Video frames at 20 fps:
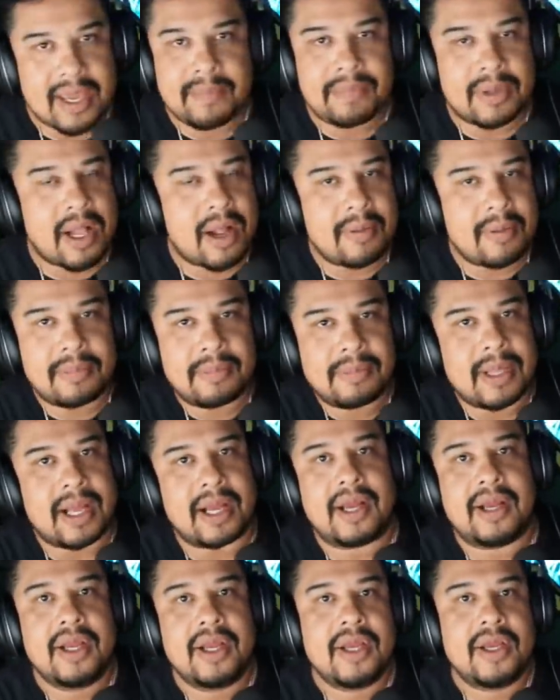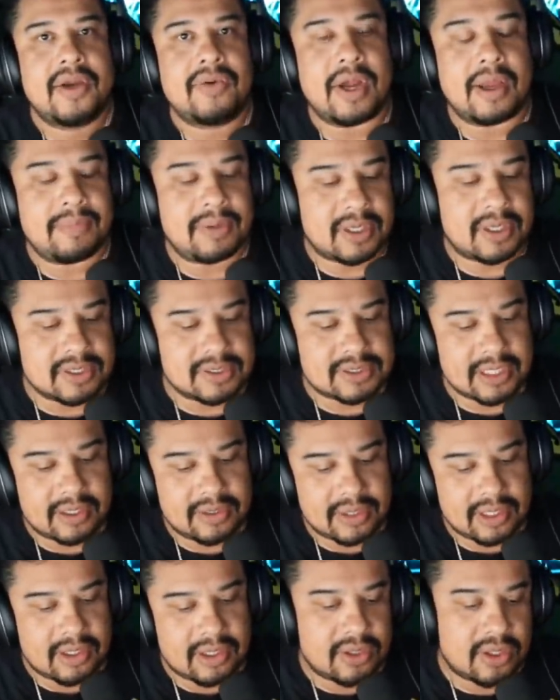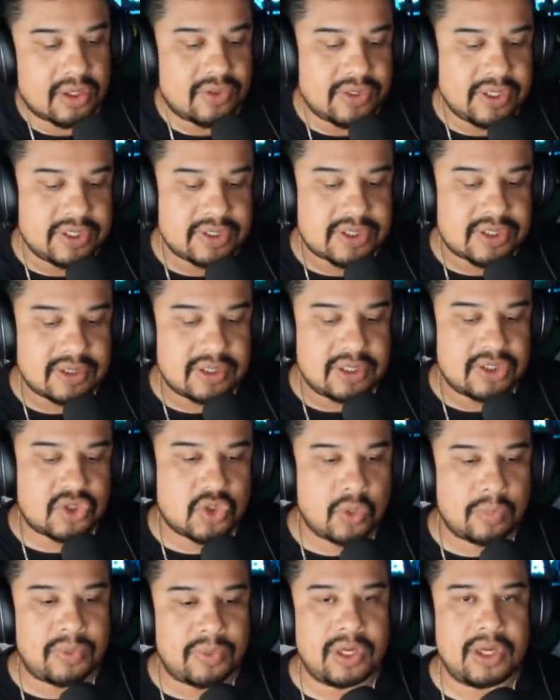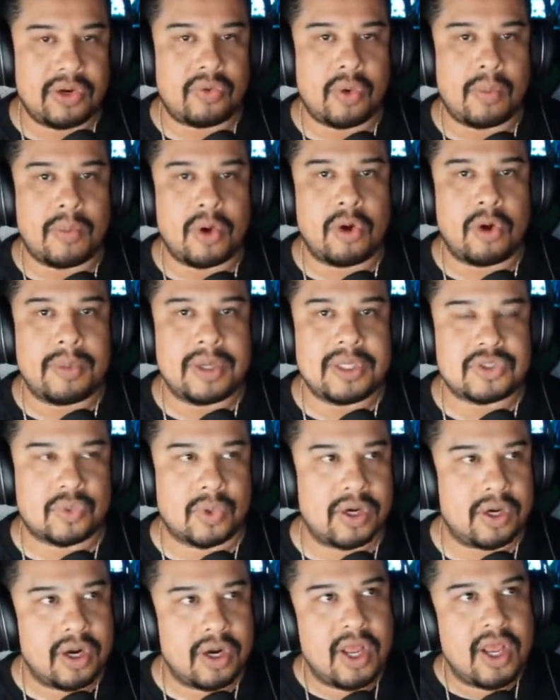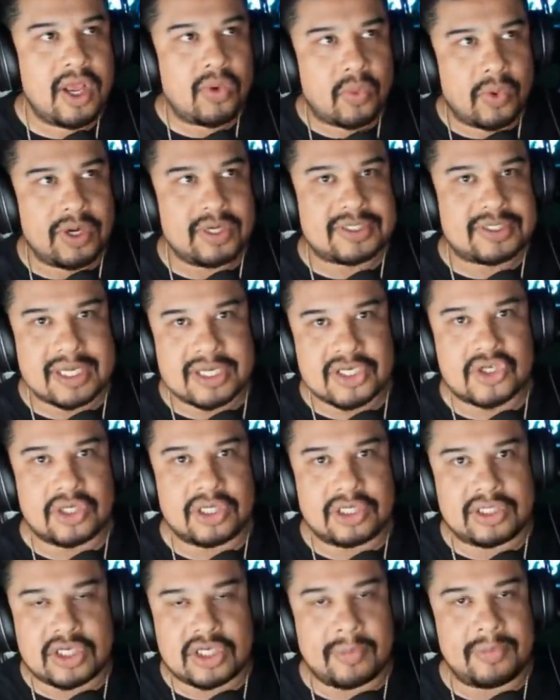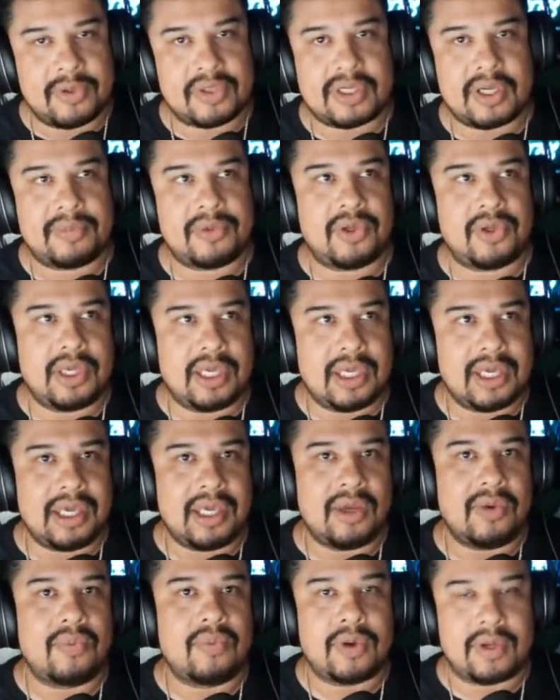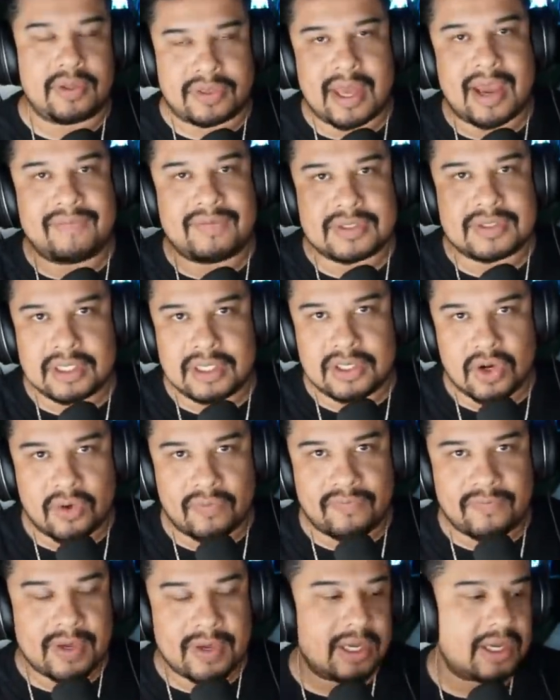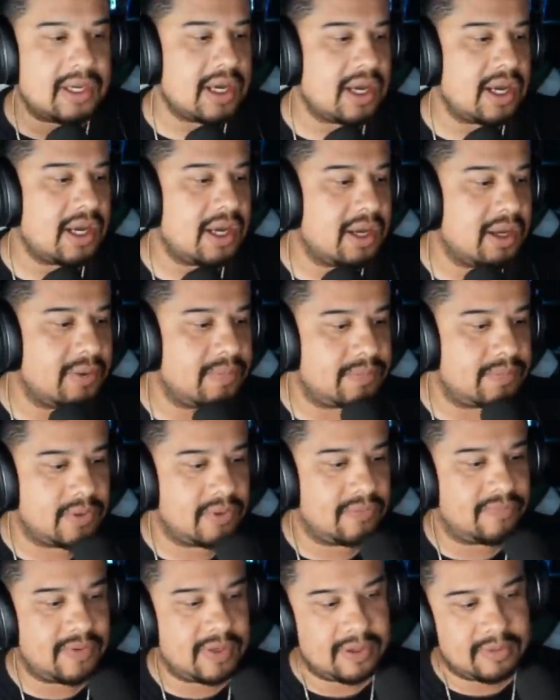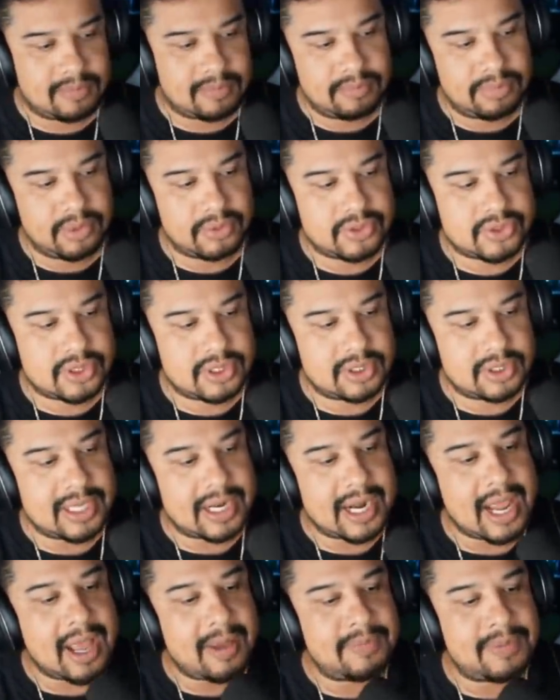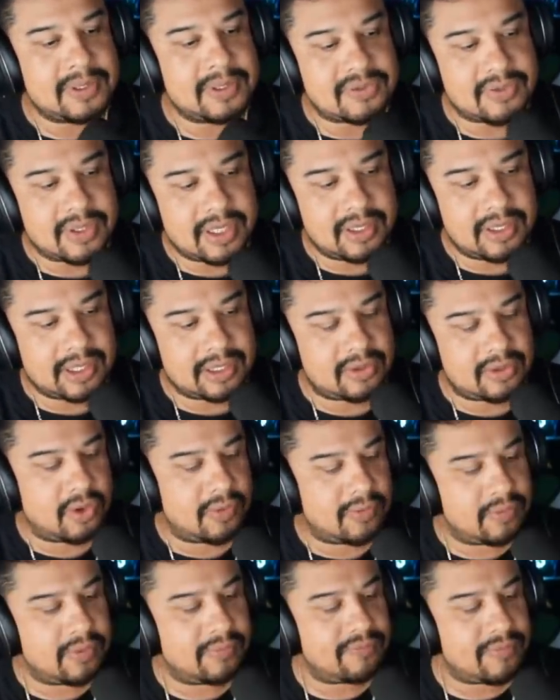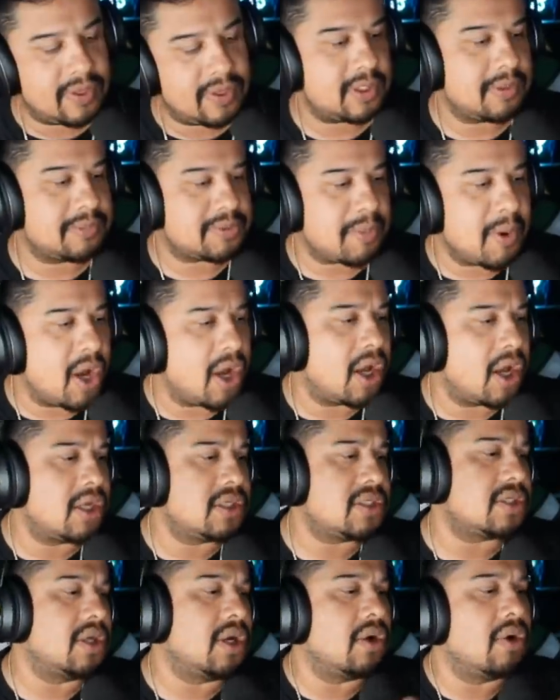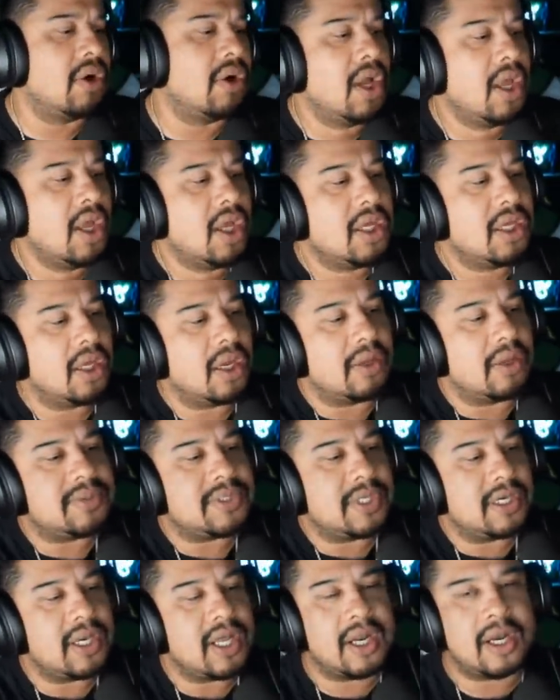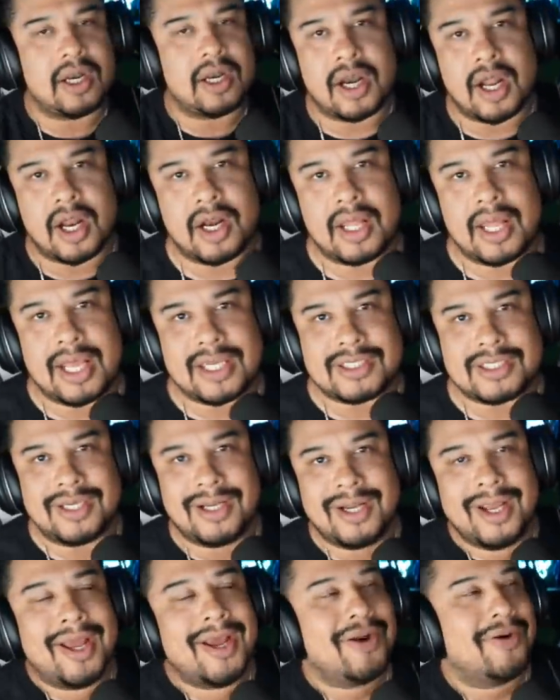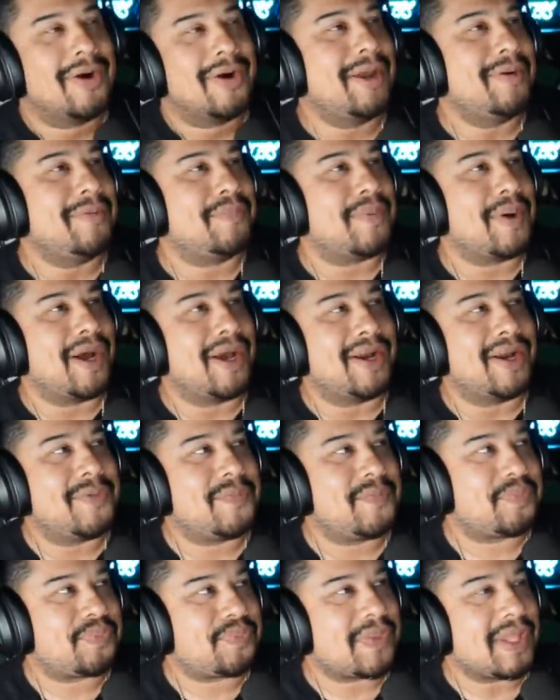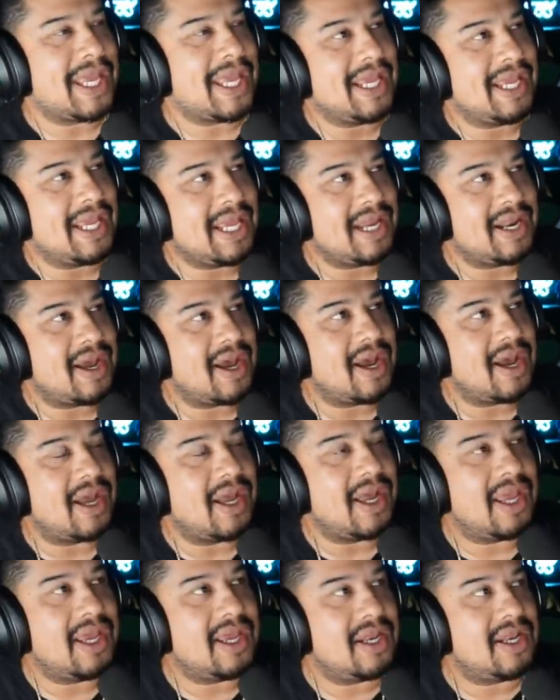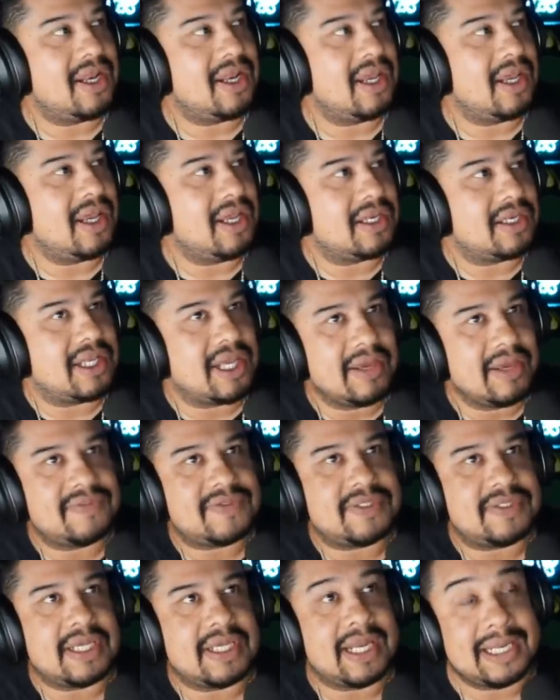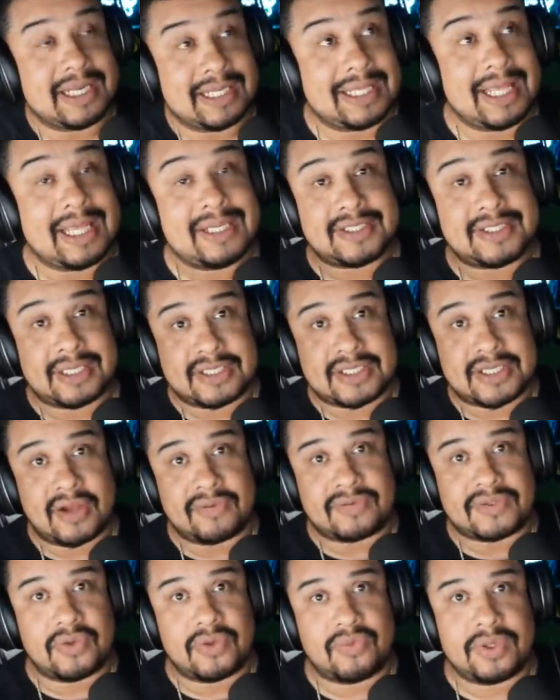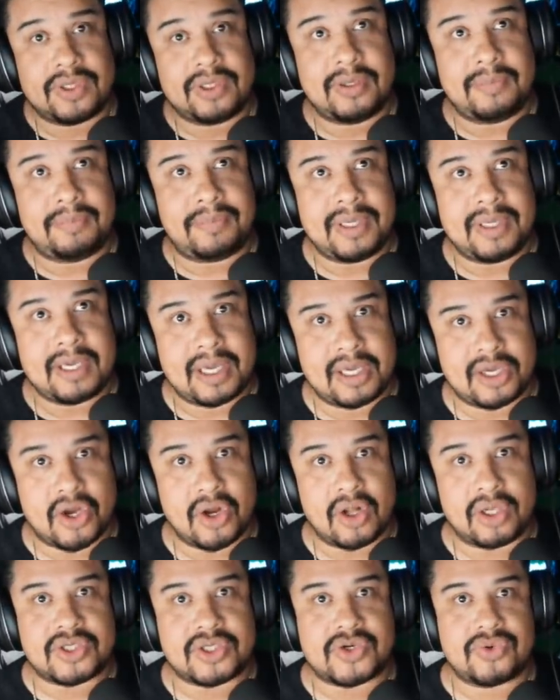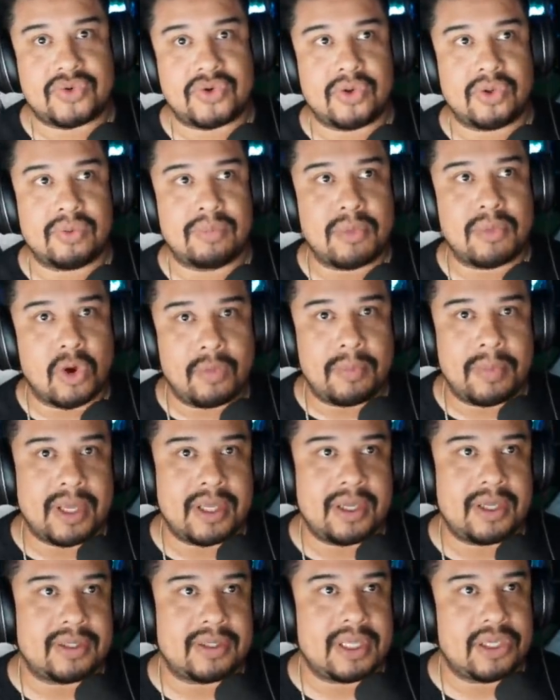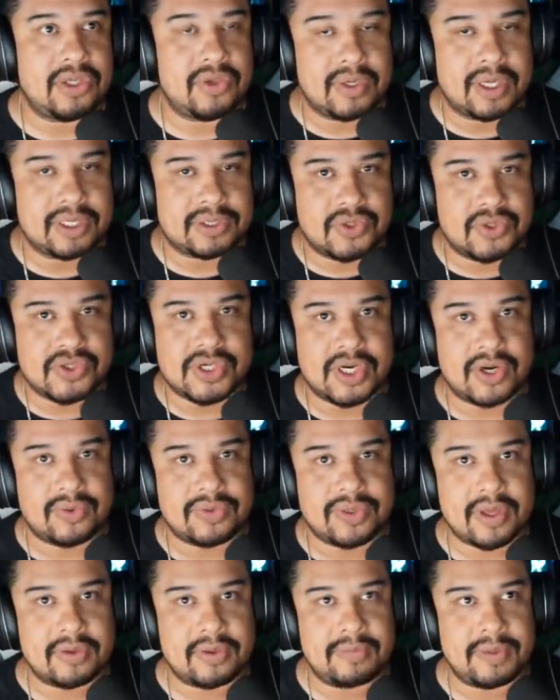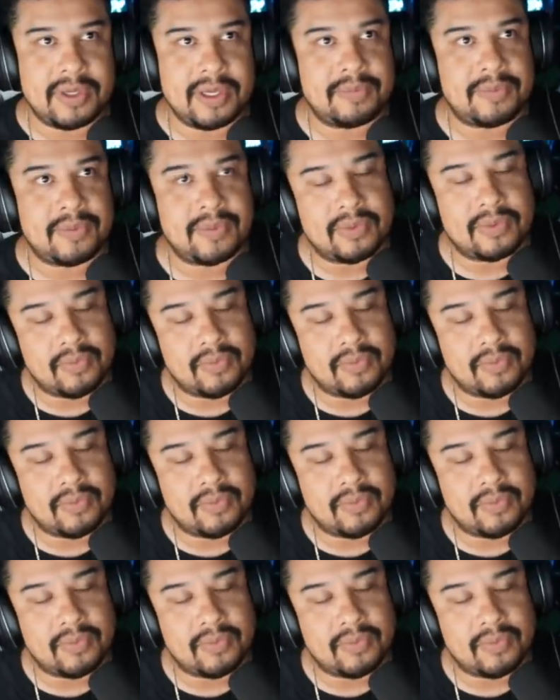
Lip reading: Blah blah blah. Right? Because they're these superhero moments. We're essentially WWE with obviously no fake bullshit that happens. Right? Like no fucked up spawns. You know what I'm saying, none of that shit. Right? But it gives and it lends itself to really be a cultural moment that you get to share with other people.